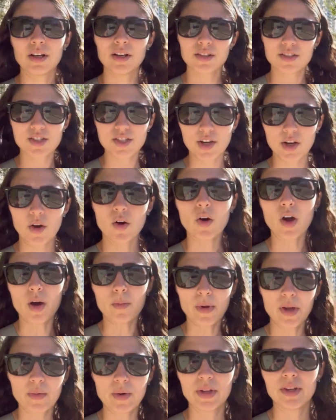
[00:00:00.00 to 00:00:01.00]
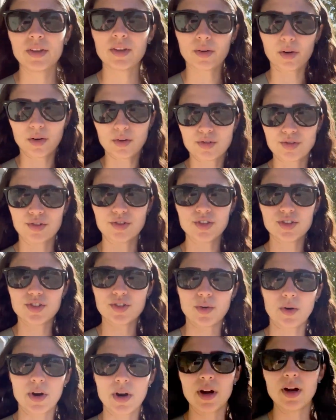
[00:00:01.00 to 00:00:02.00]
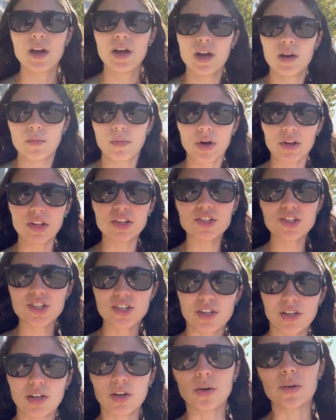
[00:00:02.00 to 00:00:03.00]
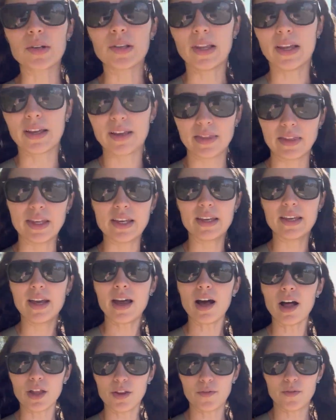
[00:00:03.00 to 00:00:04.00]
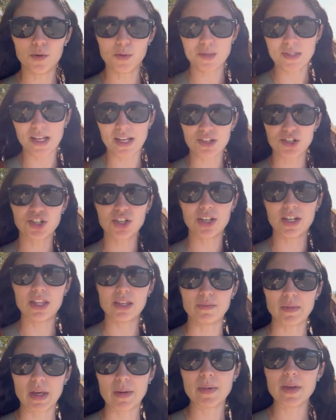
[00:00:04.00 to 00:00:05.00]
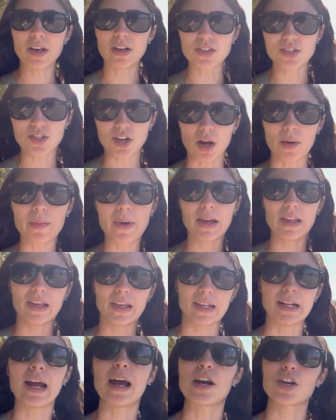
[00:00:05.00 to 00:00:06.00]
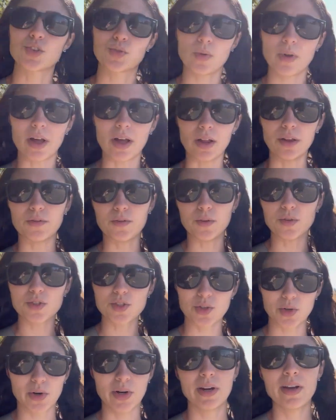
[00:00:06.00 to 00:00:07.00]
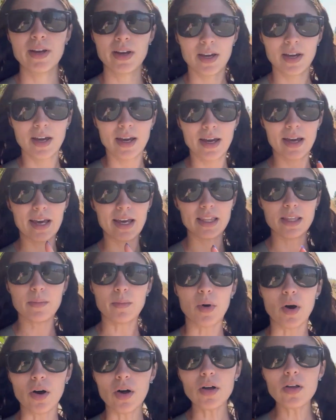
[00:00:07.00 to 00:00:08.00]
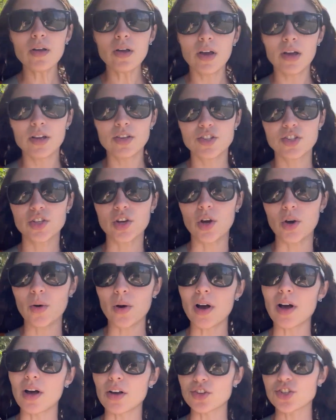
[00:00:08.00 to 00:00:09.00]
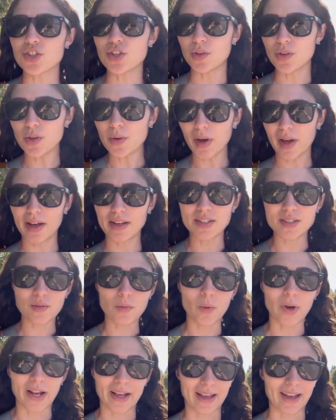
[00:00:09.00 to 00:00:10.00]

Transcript: So on my way to the grocery store, probably just gonna go to like the health food section, and then maybe I'll stop by like an actual health food store in the mall. So I'll show you guys what I